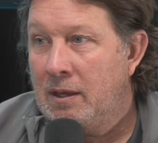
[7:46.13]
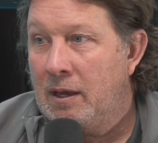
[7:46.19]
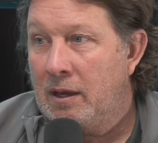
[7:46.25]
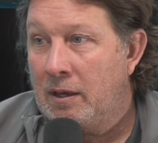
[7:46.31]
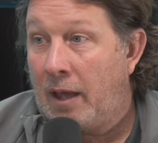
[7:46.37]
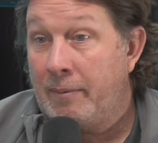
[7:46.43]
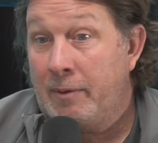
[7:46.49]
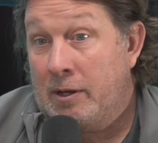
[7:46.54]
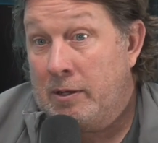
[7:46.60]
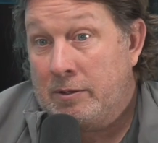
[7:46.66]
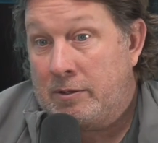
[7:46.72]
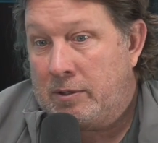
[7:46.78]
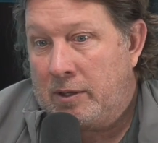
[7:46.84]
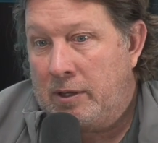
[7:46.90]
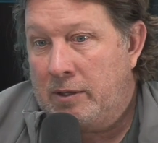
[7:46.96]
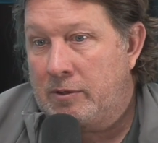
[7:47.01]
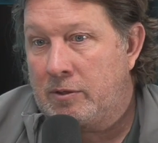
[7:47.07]
Yeah. I mean,
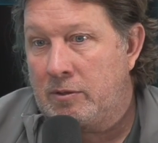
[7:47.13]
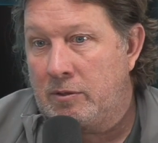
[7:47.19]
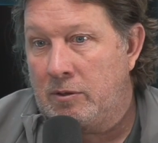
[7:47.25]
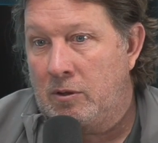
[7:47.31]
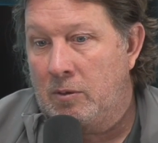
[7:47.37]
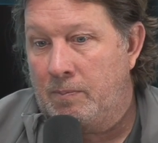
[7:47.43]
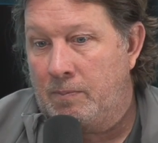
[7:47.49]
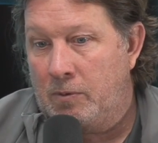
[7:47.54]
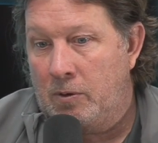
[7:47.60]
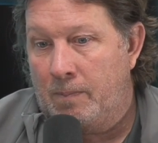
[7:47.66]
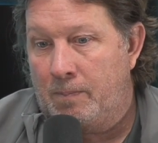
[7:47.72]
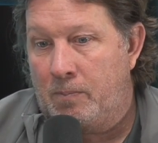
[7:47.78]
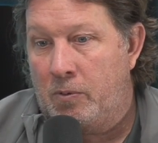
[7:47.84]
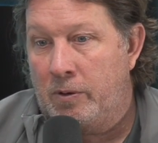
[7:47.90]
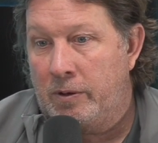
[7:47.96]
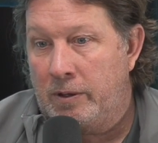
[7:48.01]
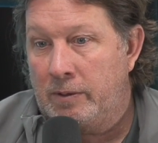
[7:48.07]
it's you're
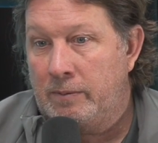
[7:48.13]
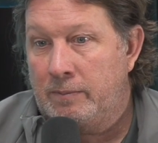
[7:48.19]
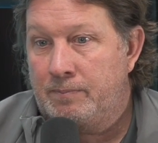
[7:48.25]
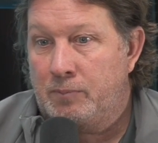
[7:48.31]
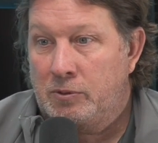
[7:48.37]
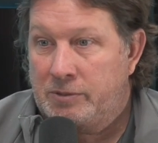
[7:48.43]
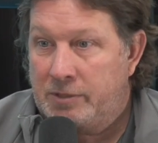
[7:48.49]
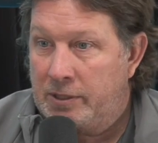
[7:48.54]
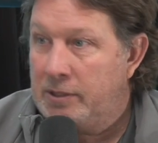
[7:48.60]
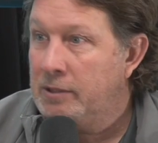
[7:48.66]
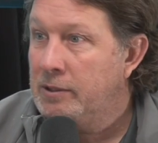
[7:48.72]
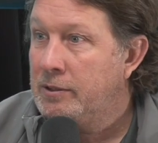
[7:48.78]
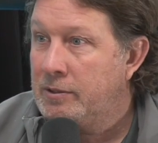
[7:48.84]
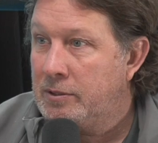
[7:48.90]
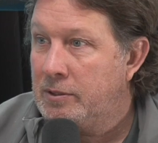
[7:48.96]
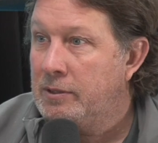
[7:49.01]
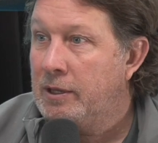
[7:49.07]
putting
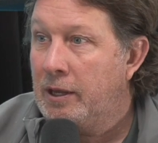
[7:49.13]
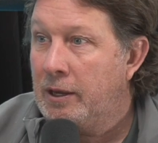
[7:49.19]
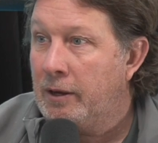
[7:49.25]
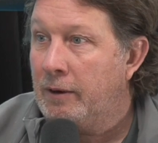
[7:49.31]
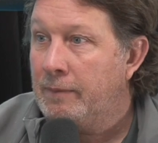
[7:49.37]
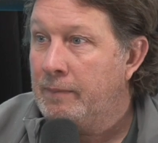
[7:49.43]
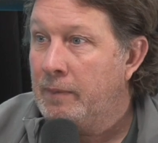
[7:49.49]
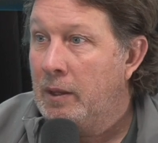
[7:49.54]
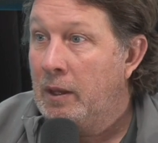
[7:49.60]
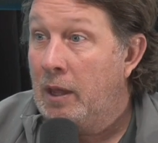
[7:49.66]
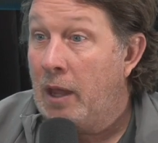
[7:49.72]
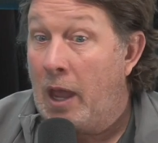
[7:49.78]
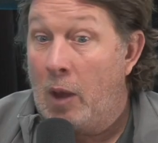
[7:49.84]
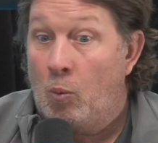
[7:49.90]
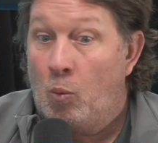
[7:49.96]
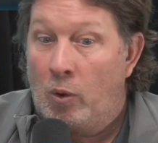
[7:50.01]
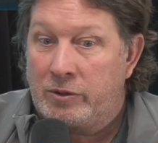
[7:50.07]
particulates in the air,
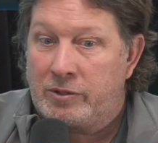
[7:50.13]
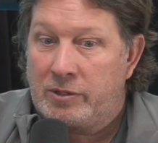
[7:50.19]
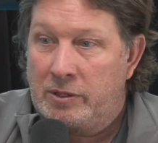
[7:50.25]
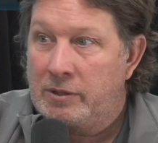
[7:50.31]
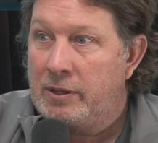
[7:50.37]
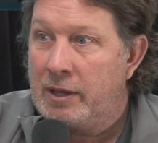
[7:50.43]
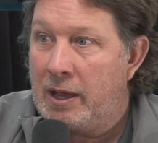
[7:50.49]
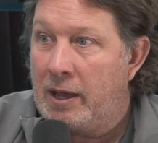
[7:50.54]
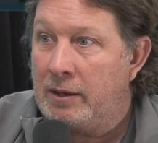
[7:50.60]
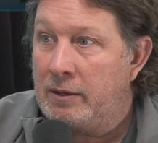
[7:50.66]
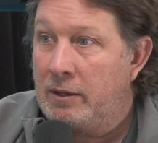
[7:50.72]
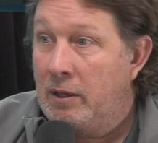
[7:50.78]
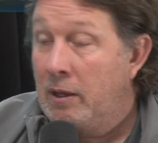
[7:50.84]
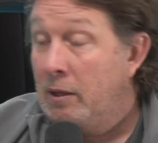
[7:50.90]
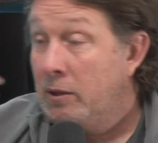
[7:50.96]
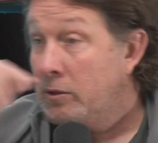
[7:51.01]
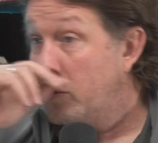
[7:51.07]
and what's in that.
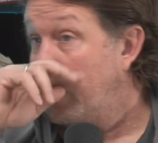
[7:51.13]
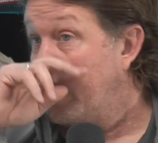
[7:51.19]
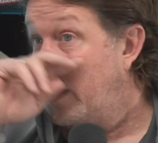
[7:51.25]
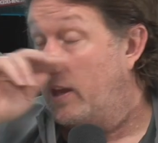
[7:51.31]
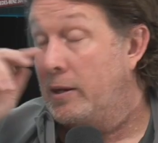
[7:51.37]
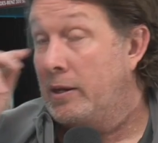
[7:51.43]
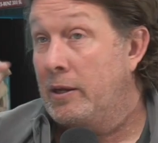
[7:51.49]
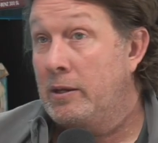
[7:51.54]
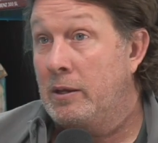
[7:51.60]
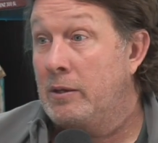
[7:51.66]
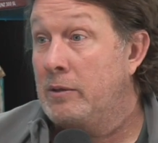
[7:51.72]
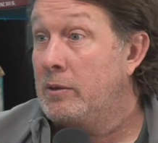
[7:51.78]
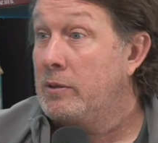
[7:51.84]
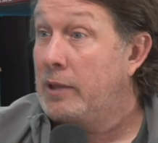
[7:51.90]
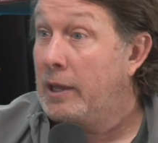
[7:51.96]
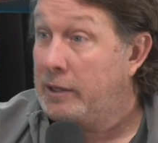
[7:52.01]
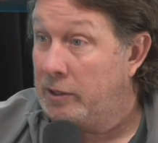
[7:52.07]
So again,
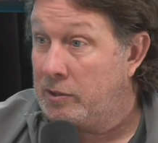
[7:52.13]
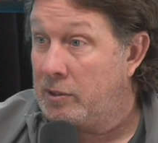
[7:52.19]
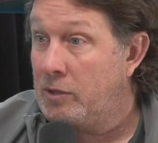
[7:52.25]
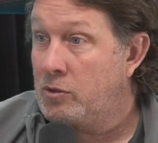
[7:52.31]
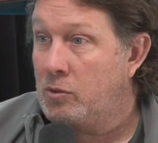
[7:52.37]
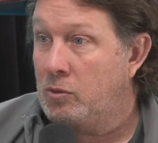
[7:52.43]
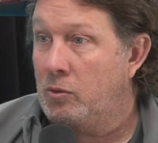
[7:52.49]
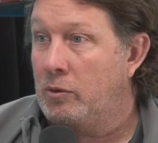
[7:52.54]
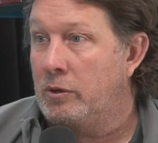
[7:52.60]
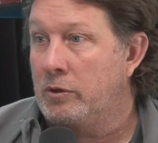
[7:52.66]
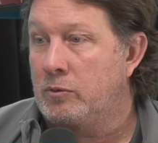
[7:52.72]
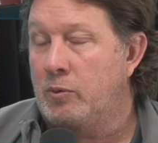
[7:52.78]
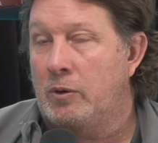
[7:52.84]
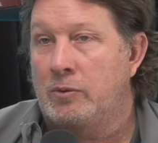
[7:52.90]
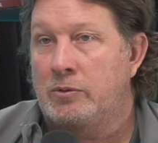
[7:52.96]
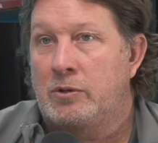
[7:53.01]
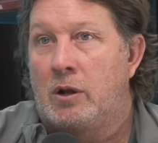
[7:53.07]
it like essential
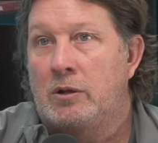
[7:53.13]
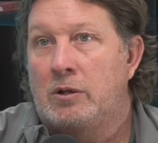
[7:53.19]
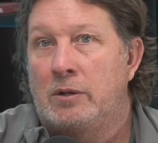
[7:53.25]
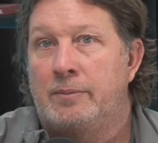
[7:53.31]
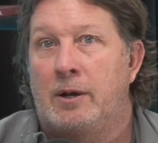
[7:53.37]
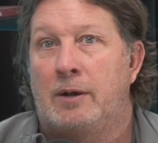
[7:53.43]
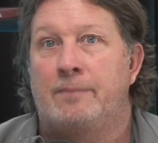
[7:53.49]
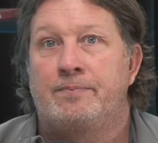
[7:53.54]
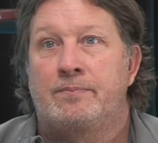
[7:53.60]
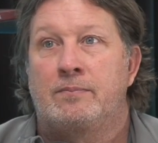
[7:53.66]
oils we were talking about.